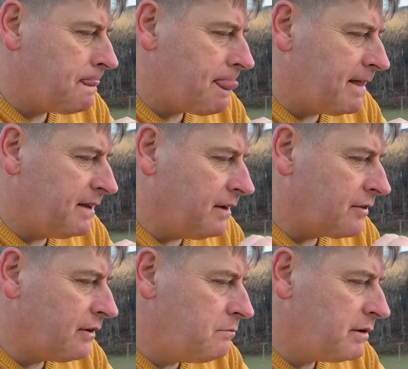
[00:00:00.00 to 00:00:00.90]
The
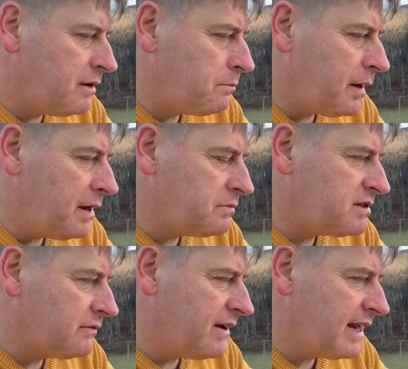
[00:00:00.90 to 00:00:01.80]
Northumbrian pipes are
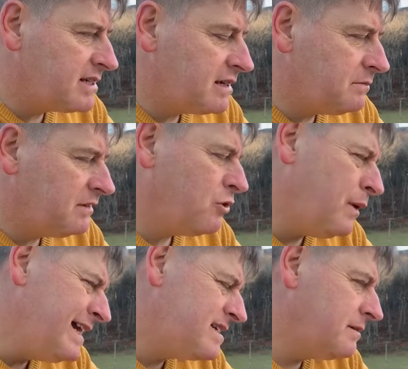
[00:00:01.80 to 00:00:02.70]
very similar,
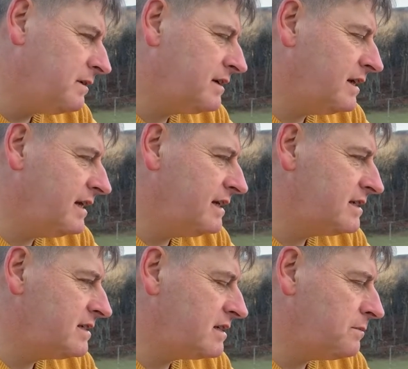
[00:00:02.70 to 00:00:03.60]
quite similar to
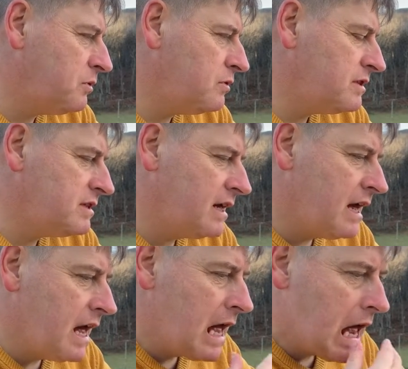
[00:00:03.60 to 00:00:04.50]
these, I suppose.
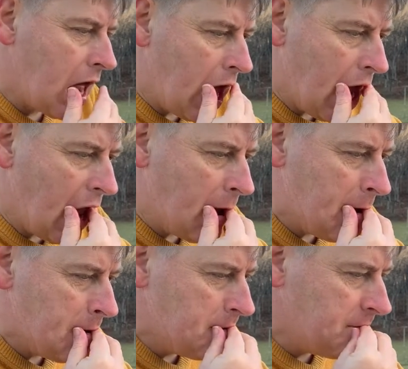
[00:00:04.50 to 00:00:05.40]

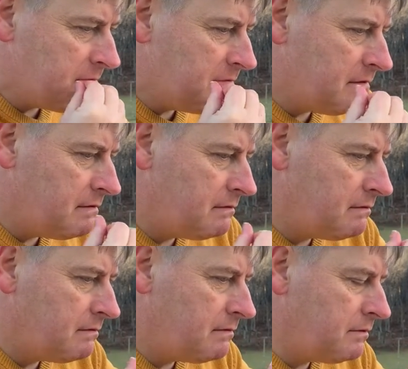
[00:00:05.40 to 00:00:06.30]

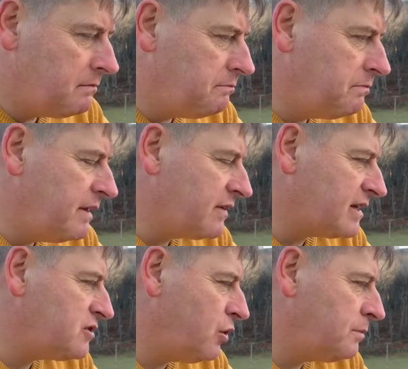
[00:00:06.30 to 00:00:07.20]
They've got a
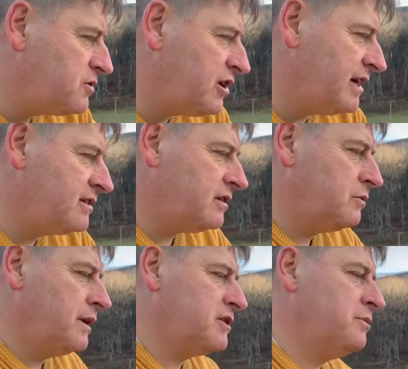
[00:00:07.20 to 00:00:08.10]
stopped chanter,
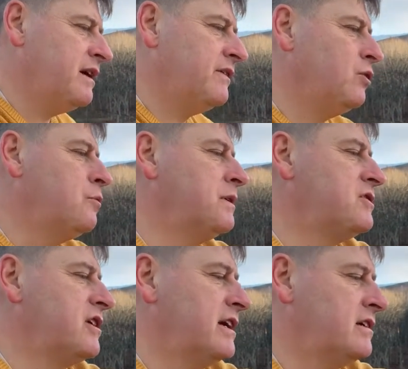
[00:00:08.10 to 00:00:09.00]
whereas we have an open
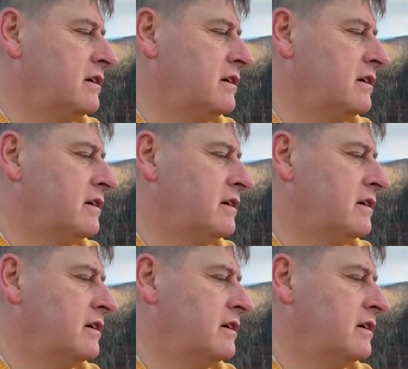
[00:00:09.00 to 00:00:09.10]
chanter.